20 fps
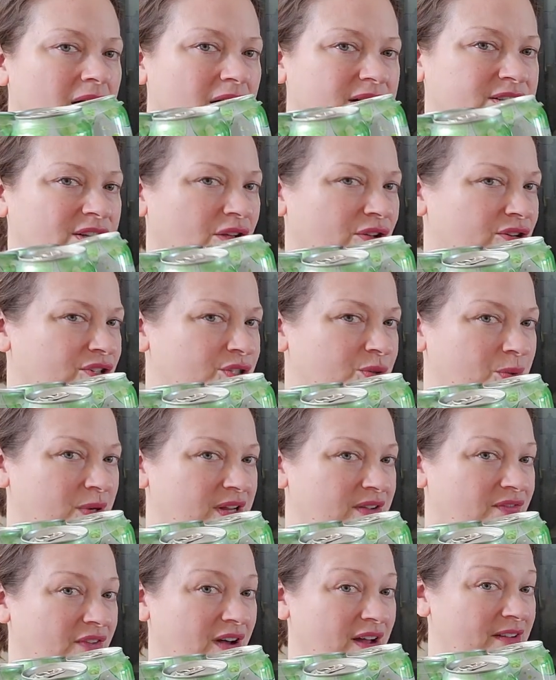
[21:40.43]

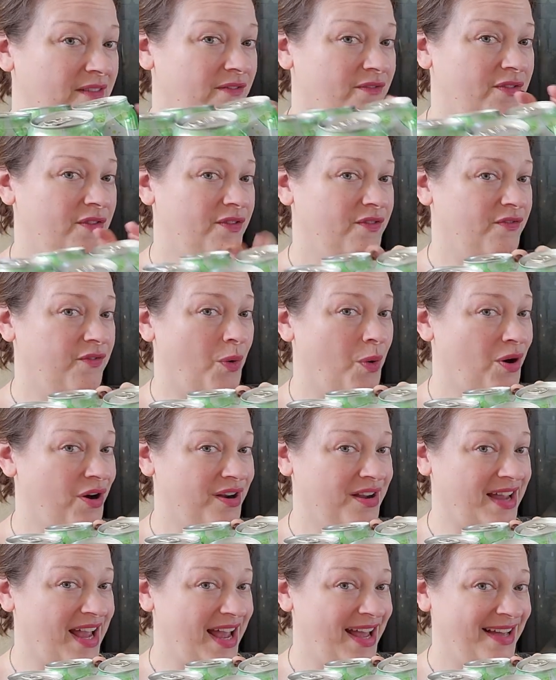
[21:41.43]
$1.25 for
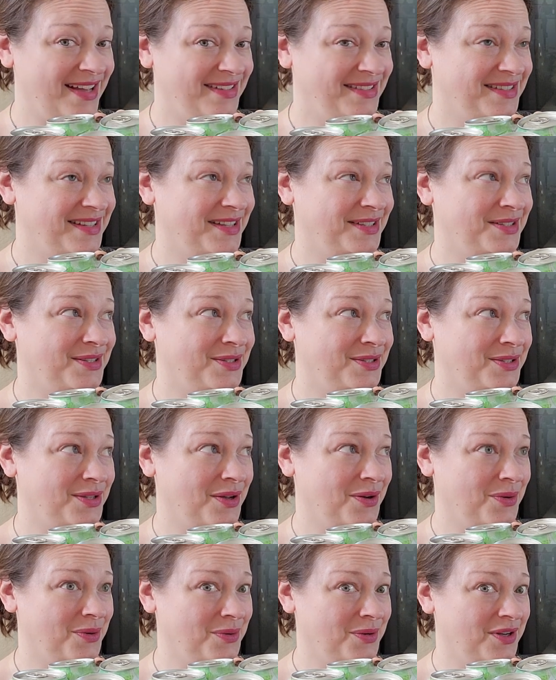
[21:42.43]
4 cans. That's
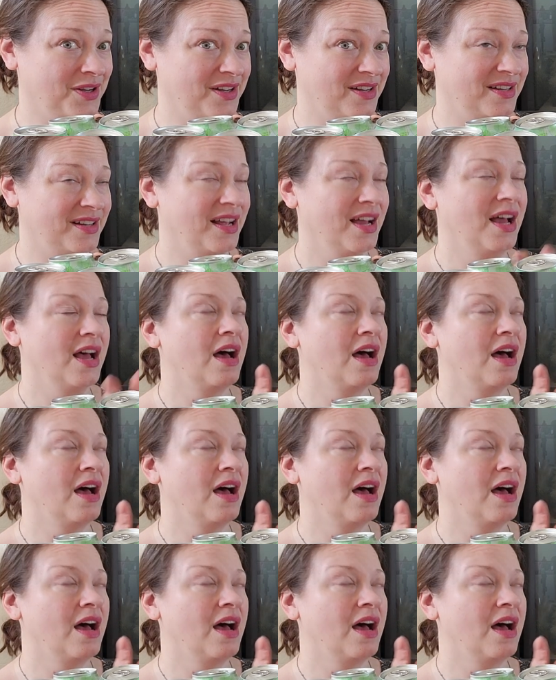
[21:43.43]
so good.